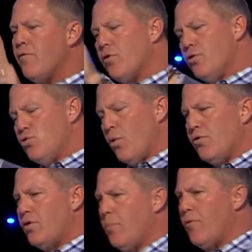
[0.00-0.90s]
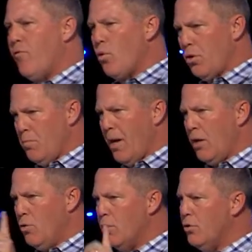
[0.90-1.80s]
For the joy set before you, may
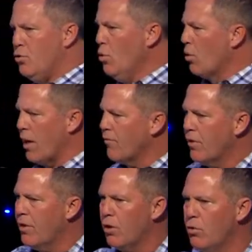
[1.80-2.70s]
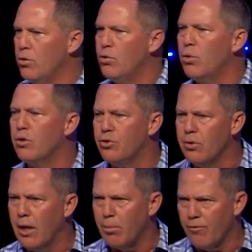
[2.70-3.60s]
you endure. Everything you endure as
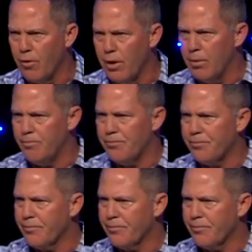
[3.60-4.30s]
you labor for Him.